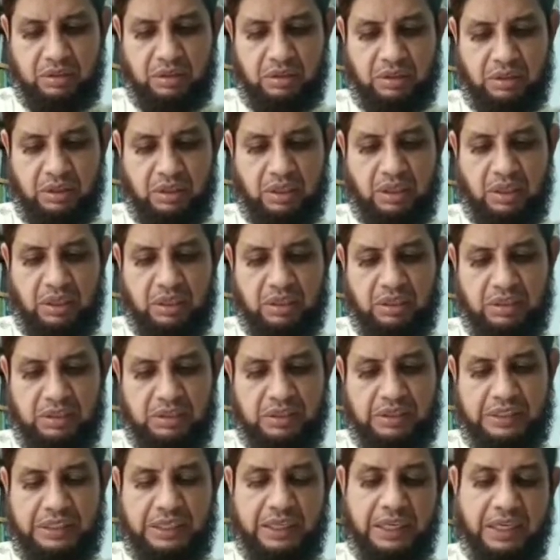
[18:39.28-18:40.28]
and
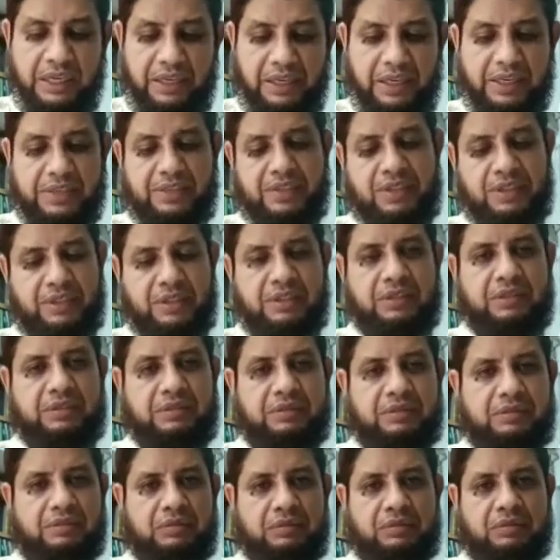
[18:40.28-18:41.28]
engaging.
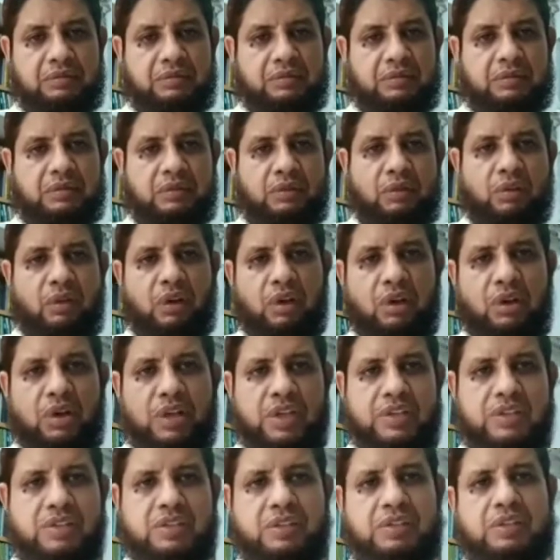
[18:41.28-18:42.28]

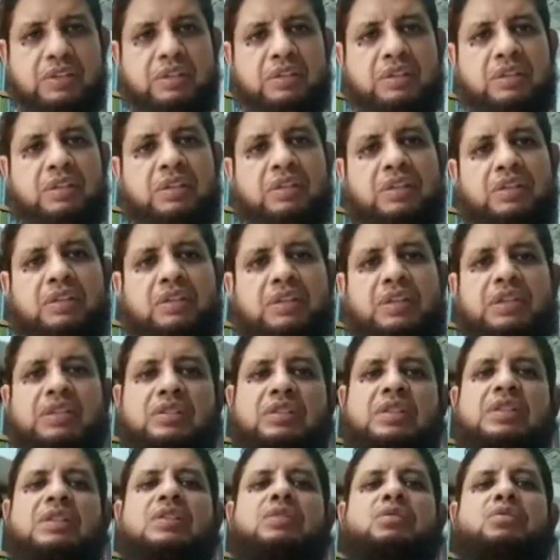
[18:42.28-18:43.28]
Always,
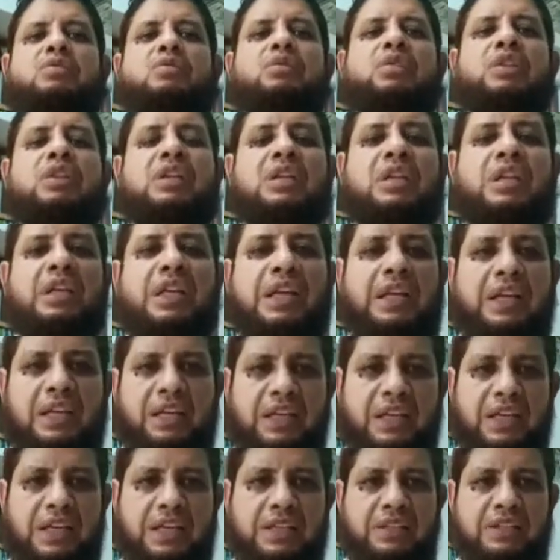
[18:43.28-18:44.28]
teachers should
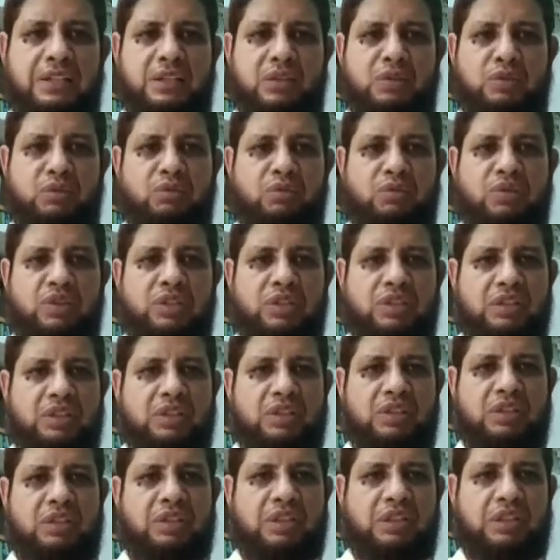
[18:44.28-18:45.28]
engage the
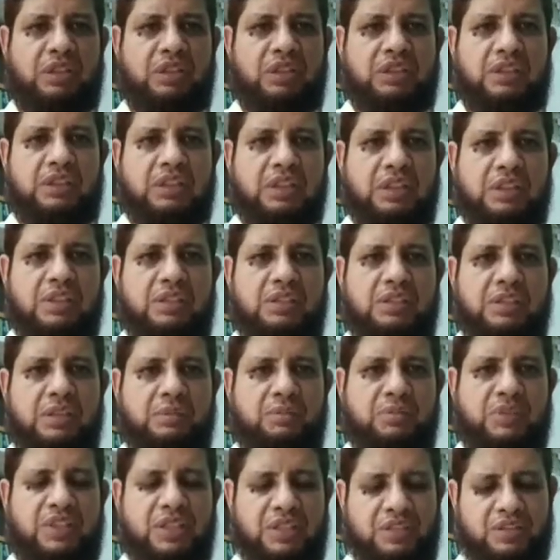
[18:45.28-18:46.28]
students in
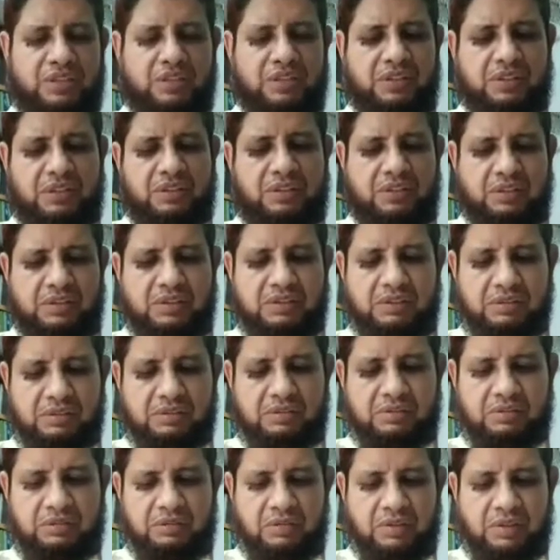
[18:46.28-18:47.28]
some task.
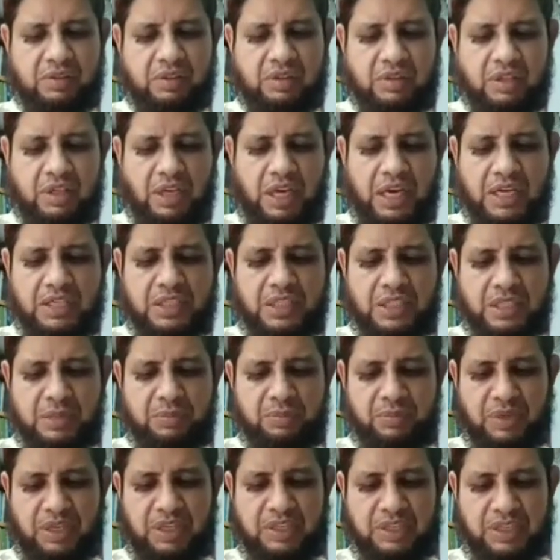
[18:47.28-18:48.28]

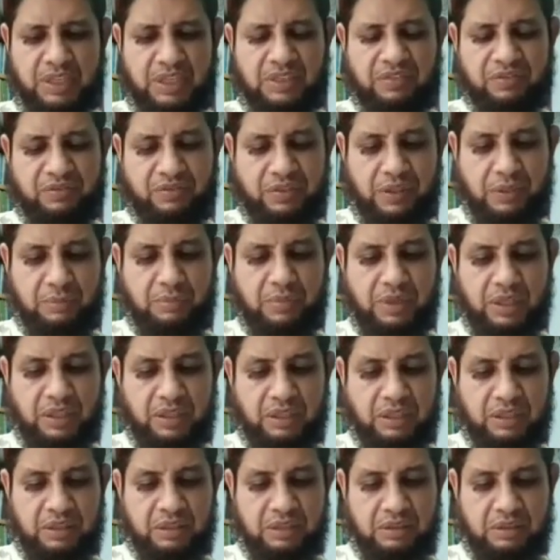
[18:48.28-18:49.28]
Assessment and feedback.
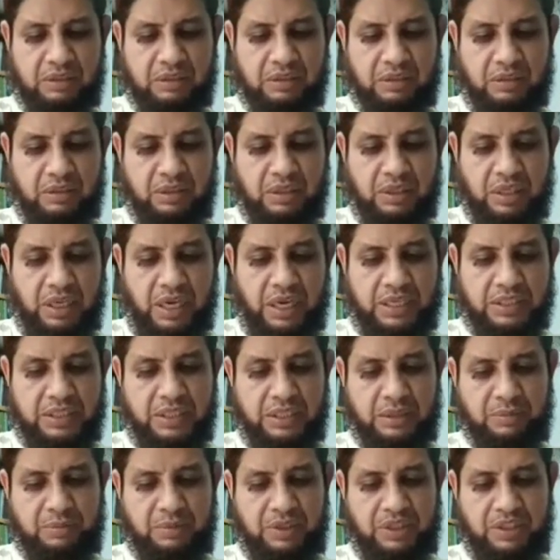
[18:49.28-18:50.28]

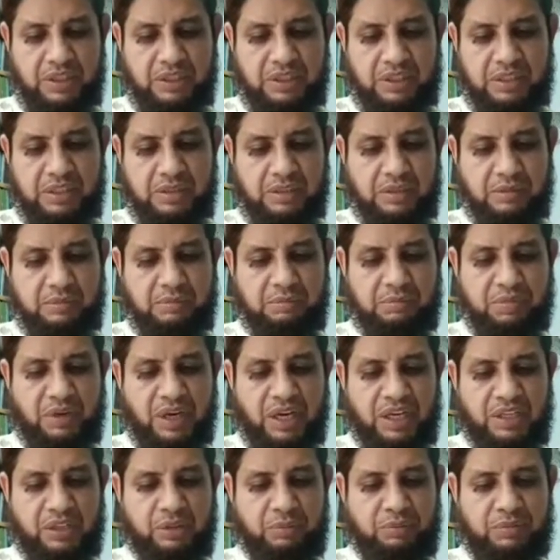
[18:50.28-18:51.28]
Assessment is
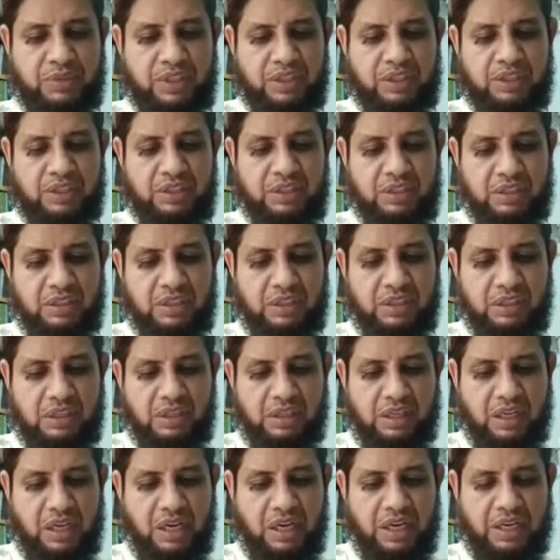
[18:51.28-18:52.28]
part of the
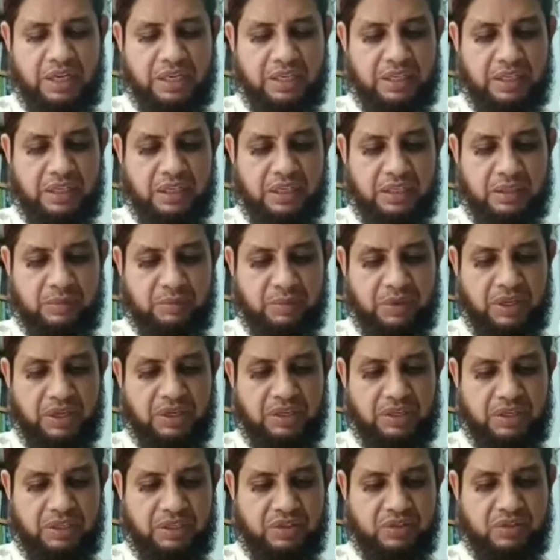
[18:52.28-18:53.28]
learning
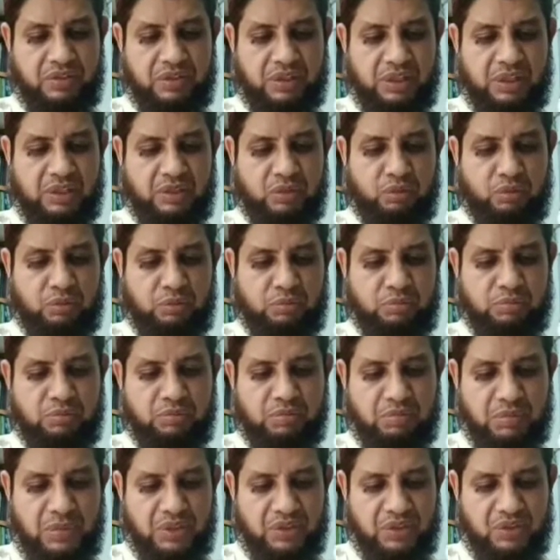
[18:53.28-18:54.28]
experience and should
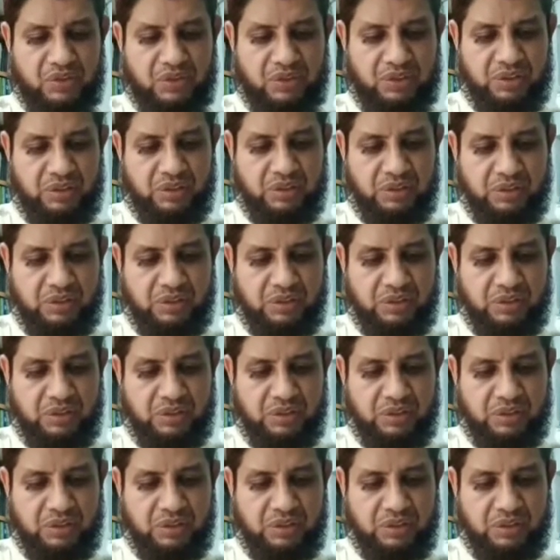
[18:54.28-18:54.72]
match